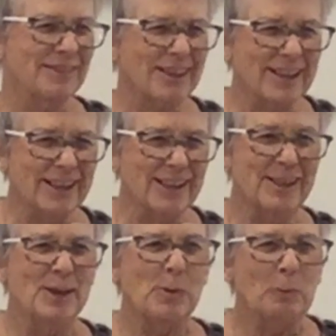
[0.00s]

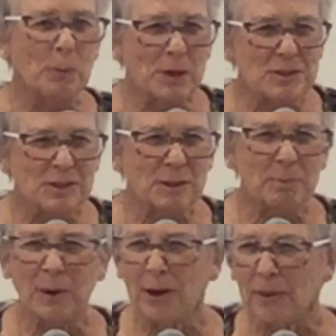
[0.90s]
see
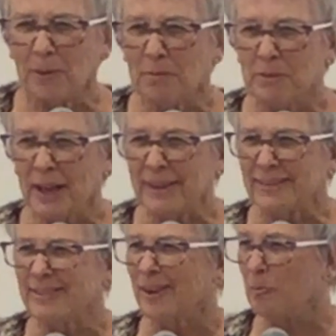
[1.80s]
wisdom on the
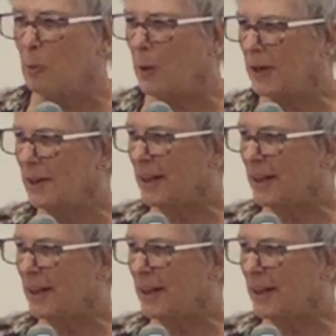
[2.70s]
face of one